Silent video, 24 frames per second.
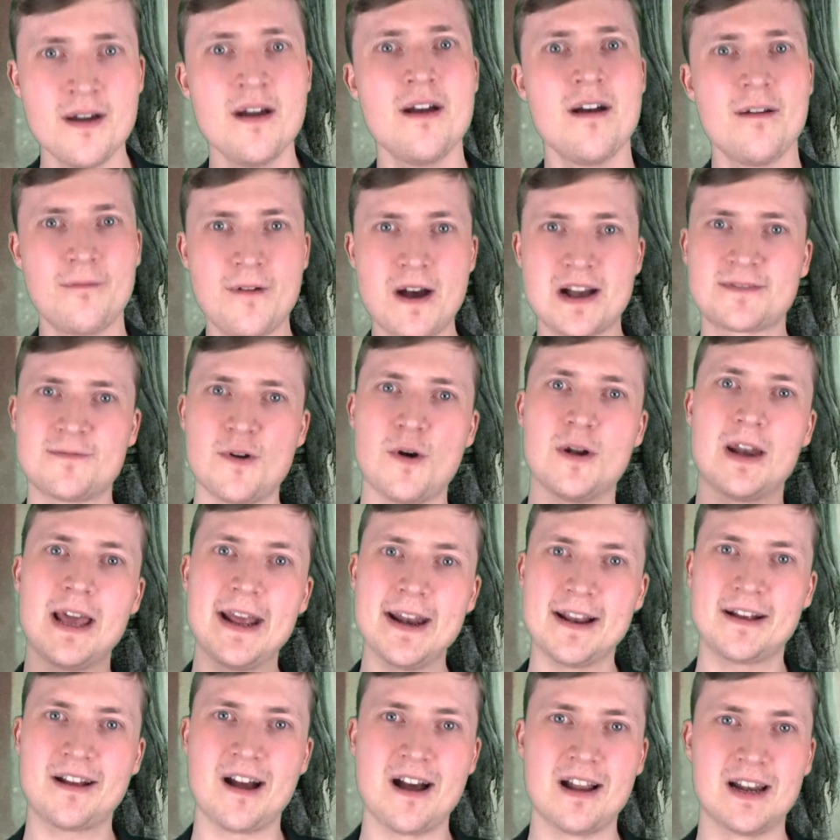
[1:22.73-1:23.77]
First of all, Lena
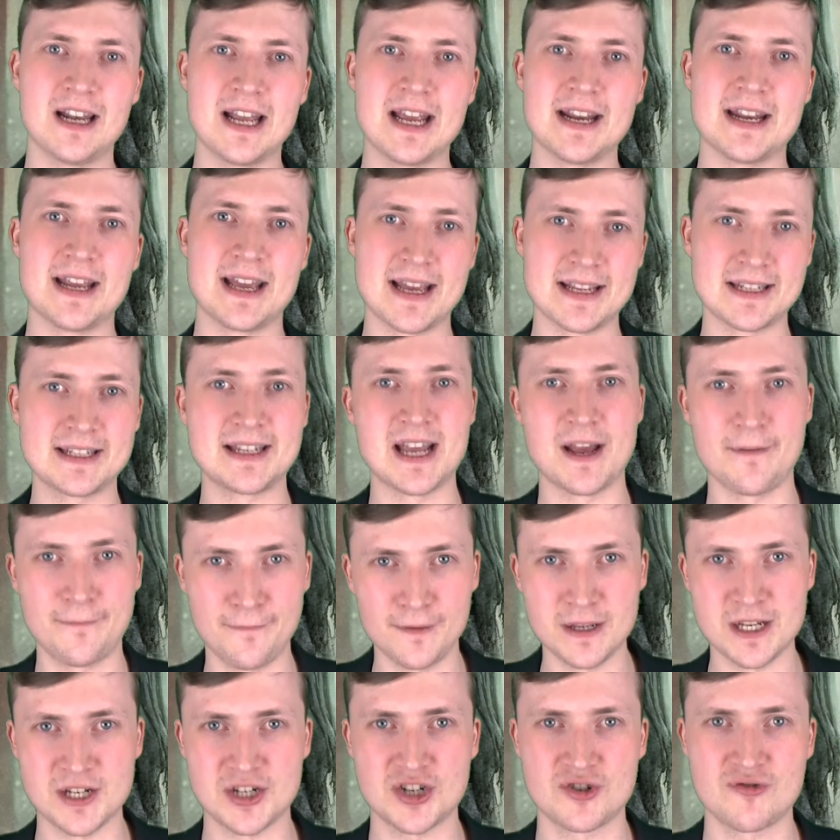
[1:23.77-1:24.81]
Cardellini is definitely
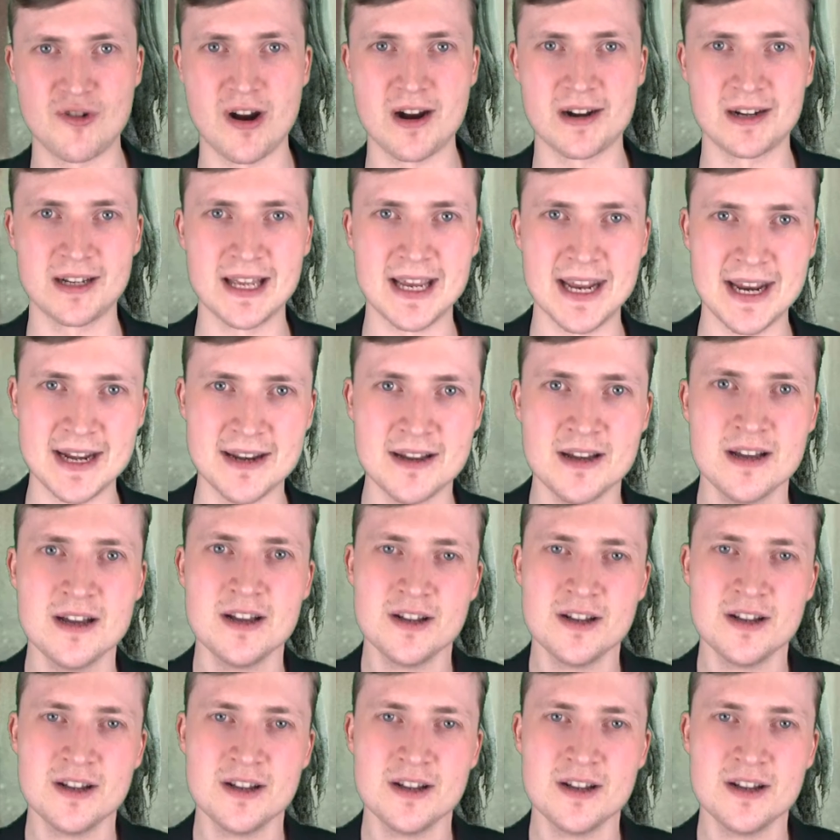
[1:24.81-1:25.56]
a strong lead.